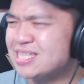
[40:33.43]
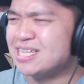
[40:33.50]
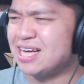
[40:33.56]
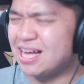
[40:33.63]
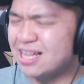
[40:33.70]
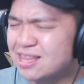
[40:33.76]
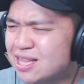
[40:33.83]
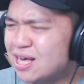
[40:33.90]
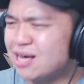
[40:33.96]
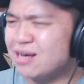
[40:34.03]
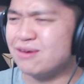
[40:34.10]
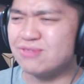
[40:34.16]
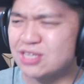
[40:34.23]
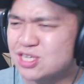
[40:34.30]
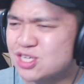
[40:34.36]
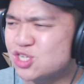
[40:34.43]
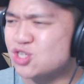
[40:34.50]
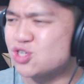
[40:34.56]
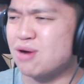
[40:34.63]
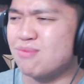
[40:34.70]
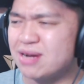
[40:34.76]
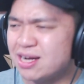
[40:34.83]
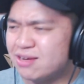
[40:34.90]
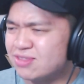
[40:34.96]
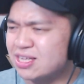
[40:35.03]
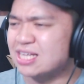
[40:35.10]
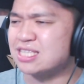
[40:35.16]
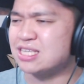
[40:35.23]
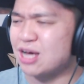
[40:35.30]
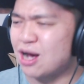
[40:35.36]
I love the strumming of the
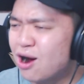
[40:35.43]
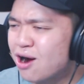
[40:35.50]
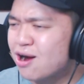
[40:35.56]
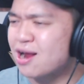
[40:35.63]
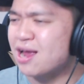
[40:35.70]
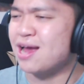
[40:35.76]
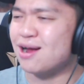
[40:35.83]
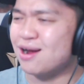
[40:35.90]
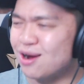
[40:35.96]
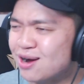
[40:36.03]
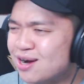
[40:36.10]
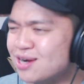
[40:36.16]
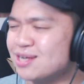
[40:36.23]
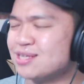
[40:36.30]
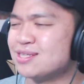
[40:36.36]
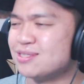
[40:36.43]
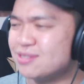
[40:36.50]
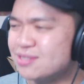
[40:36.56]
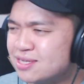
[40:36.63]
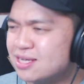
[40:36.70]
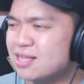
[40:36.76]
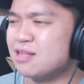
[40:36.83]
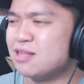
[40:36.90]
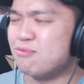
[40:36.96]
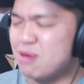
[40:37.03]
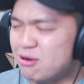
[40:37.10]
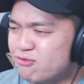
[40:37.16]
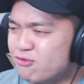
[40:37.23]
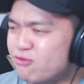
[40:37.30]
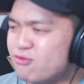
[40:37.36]
guitar here. A little bit
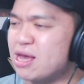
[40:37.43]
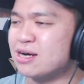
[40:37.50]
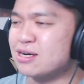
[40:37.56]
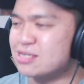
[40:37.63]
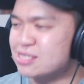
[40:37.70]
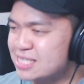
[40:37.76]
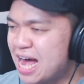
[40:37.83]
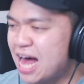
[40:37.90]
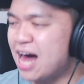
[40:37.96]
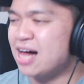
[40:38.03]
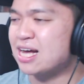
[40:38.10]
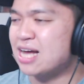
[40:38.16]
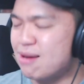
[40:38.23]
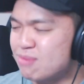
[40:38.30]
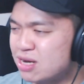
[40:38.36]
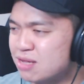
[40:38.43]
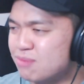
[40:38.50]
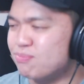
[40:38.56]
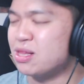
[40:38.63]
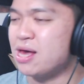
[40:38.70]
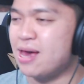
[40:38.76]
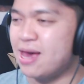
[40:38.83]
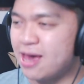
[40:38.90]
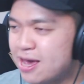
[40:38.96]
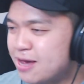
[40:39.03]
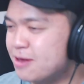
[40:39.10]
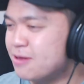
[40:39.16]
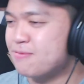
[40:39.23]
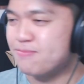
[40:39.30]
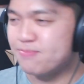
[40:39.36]
of finger style coming into play.
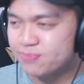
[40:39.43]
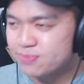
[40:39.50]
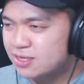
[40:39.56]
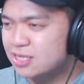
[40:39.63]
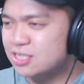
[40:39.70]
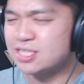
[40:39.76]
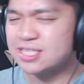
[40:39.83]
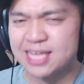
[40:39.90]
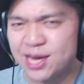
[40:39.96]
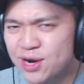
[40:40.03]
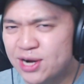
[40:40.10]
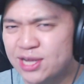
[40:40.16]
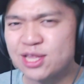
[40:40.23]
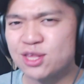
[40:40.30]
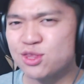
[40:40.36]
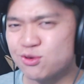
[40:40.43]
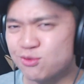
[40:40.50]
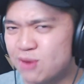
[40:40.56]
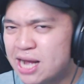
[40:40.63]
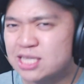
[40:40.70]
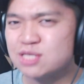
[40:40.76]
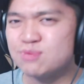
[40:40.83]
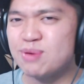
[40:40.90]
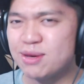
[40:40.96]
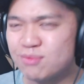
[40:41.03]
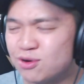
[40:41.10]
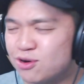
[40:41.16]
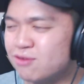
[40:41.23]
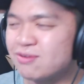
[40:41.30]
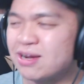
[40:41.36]
Just hearing the threads being
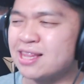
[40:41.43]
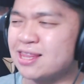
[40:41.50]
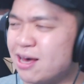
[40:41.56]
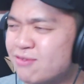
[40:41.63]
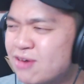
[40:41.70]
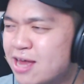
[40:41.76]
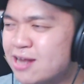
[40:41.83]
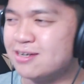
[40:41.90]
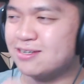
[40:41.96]
moved, I love it.